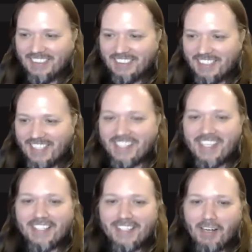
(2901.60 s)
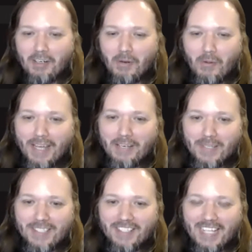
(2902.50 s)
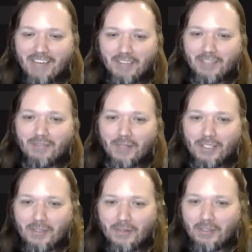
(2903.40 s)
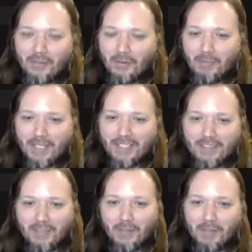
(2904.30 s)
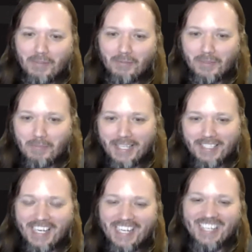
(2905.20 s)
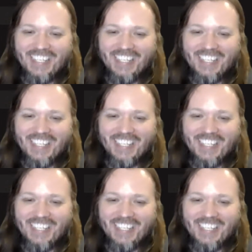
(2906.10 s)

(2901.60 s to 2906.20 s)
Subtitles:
this thing's terrible. Why do we still have this 42-year-old piece of equipment we're maintaining?